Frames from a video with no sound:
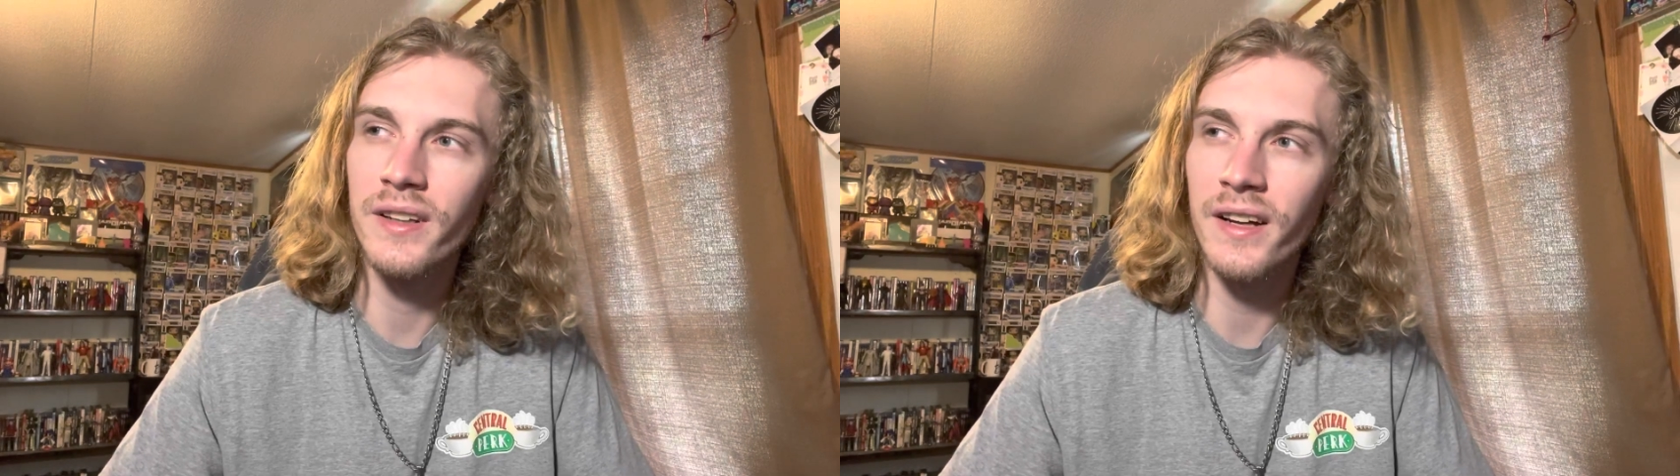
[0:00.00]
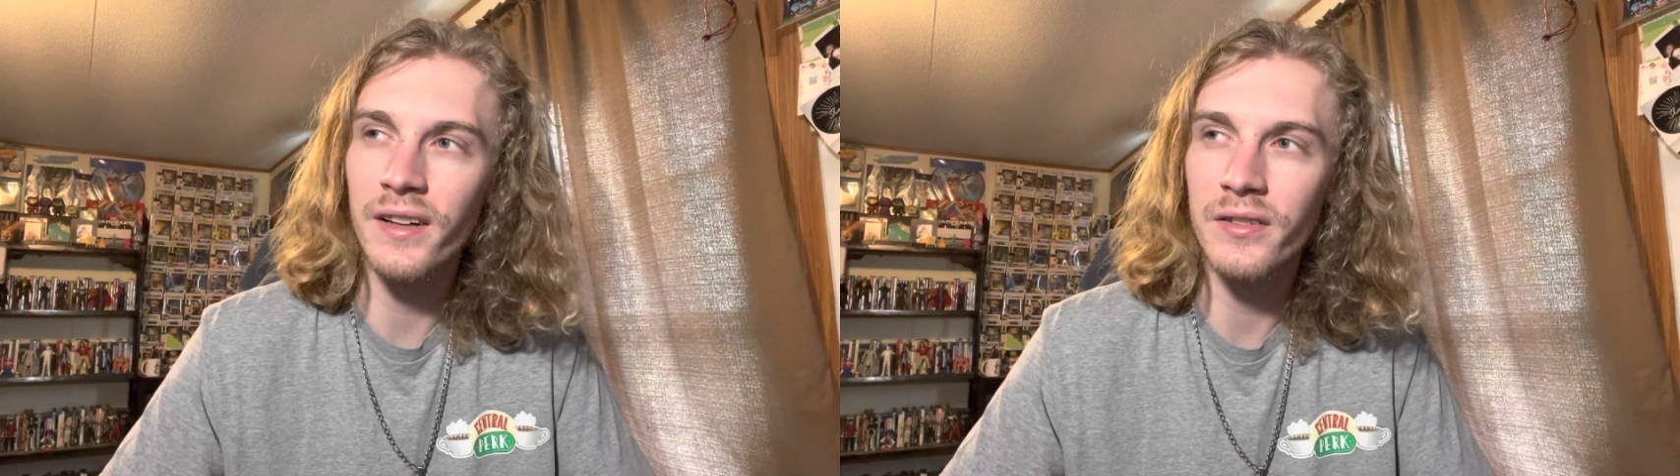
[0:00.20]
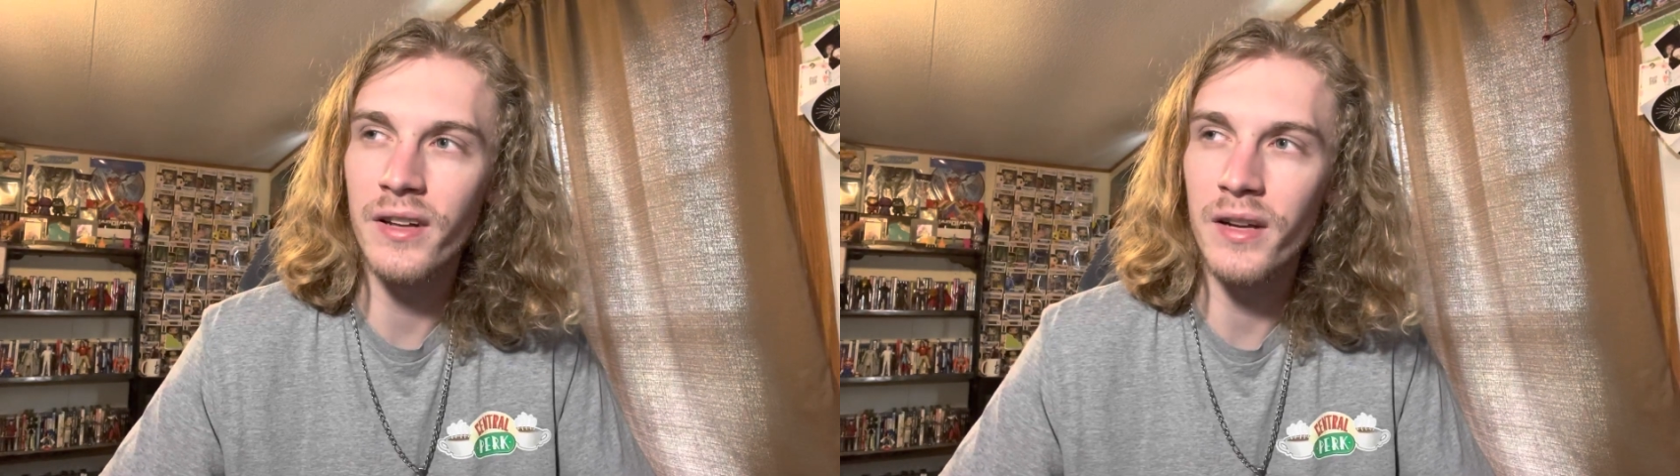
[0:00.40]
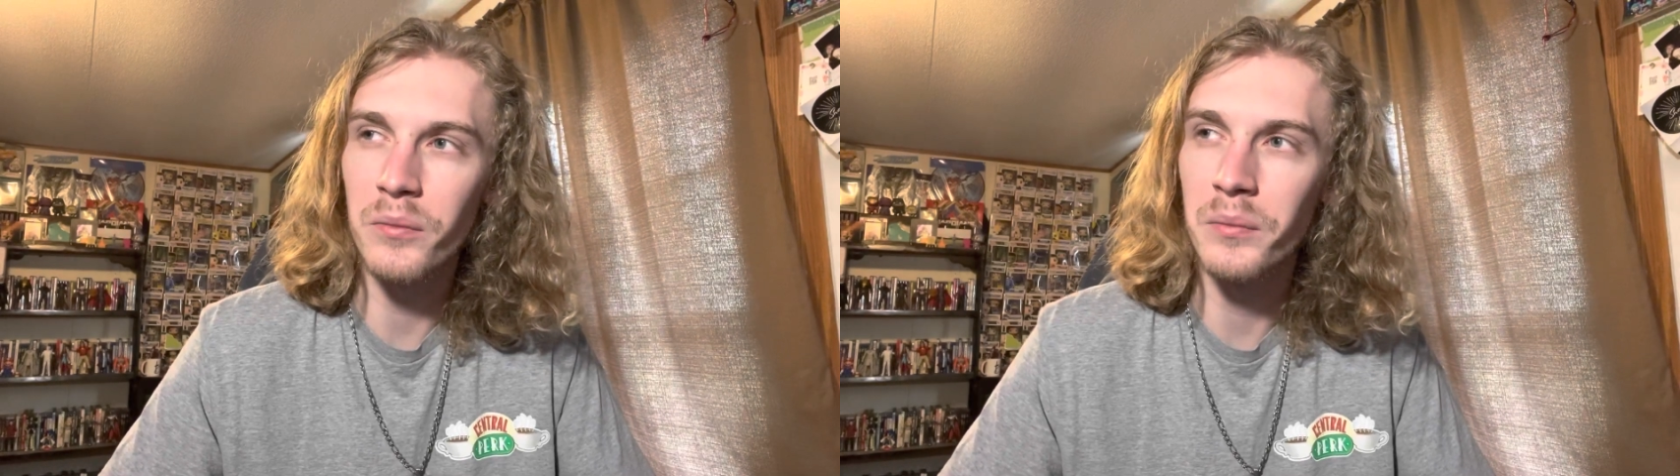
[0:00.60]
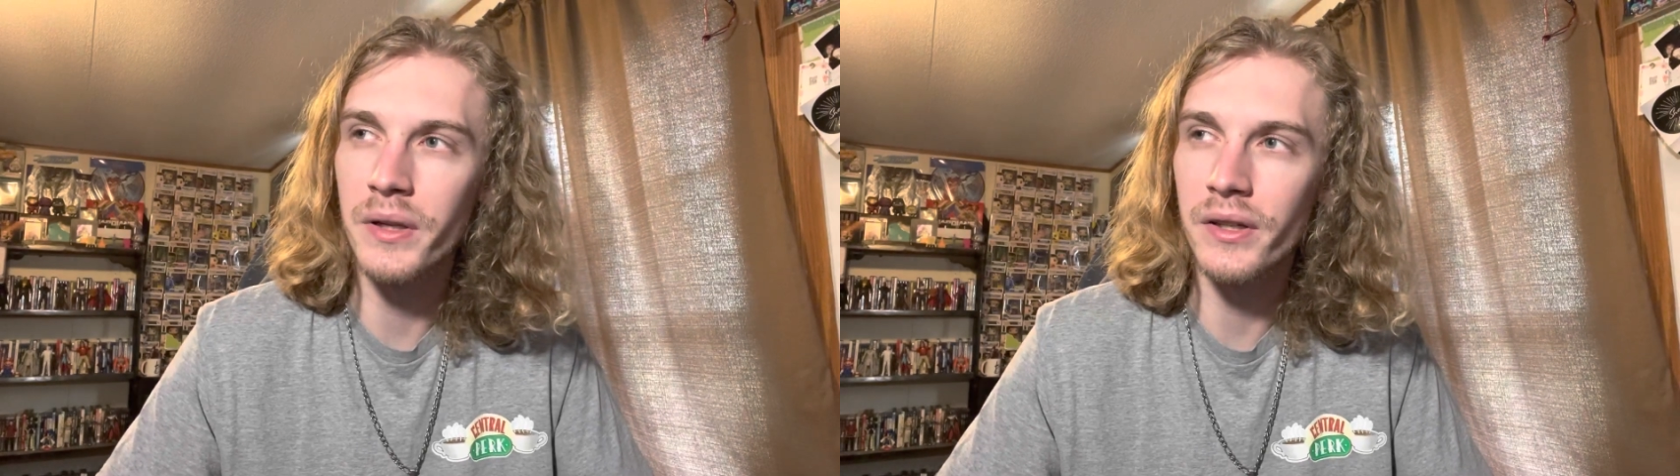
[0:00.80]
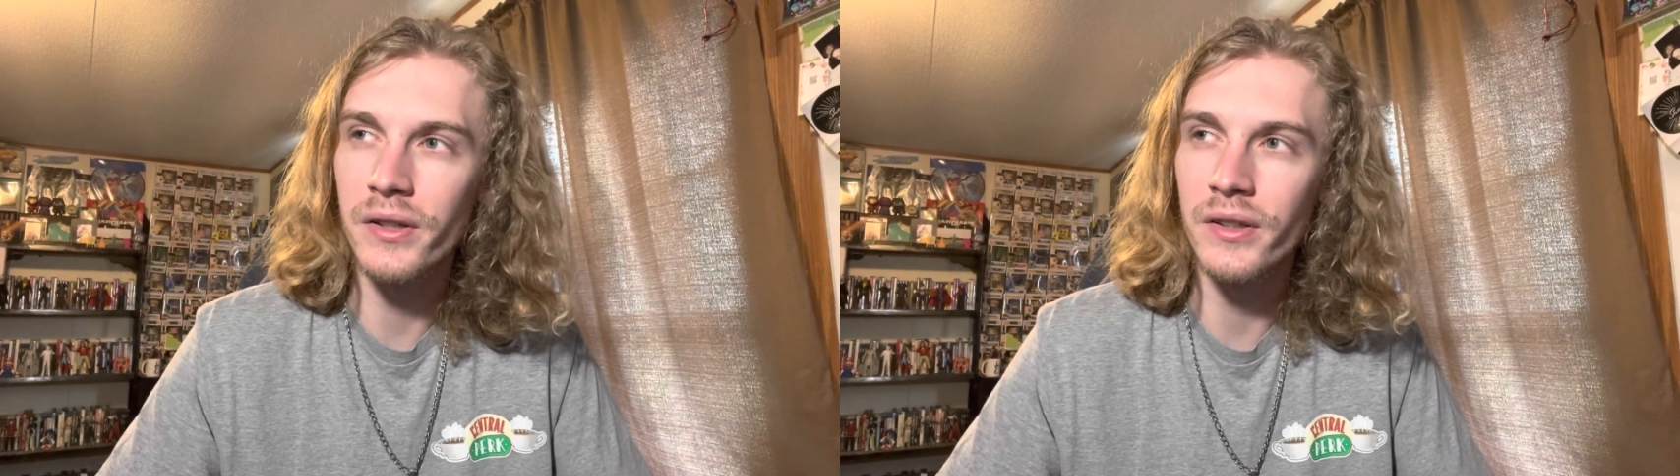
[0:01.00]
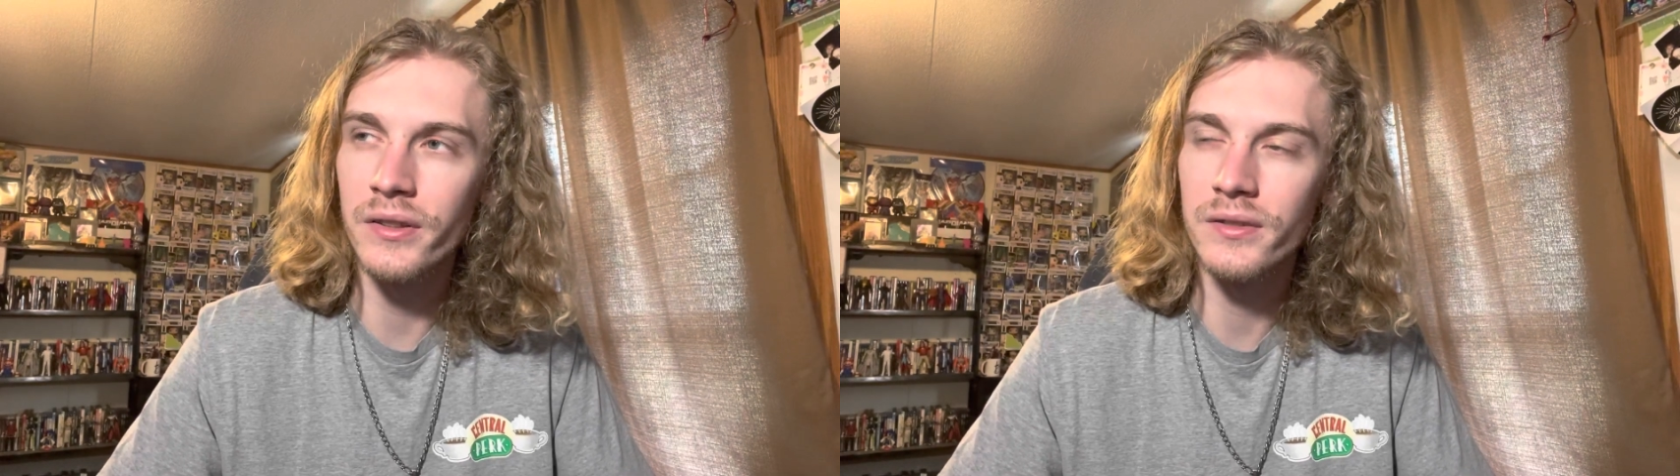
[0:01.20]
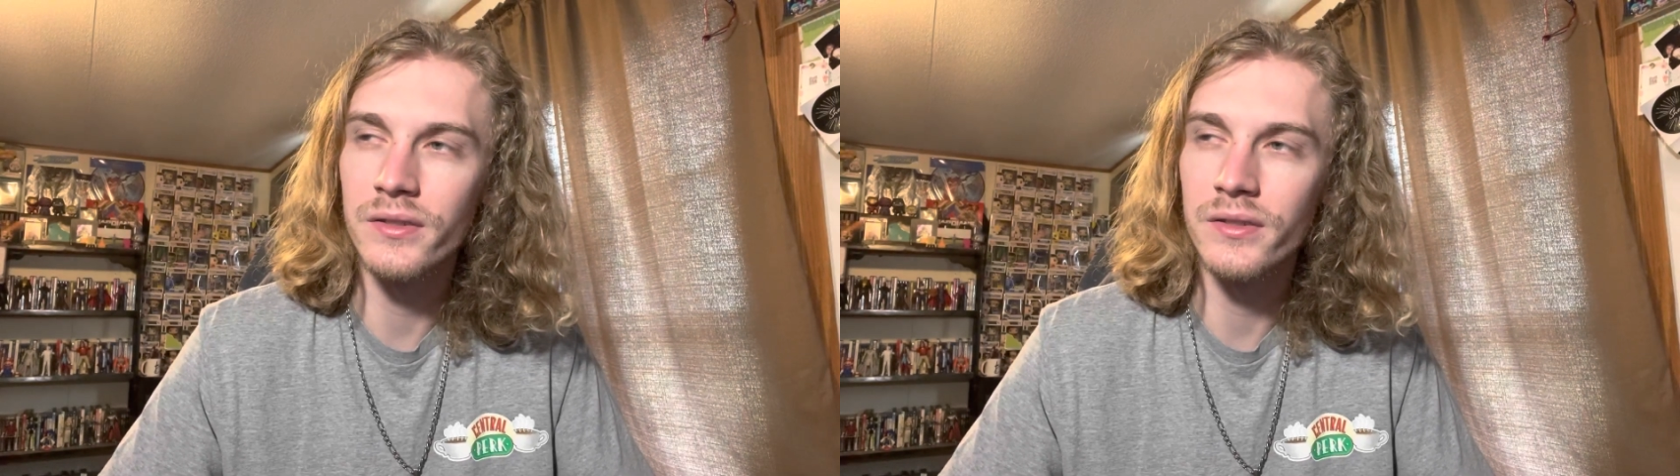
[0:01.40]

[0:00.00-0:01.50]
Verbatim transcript: have had a bigger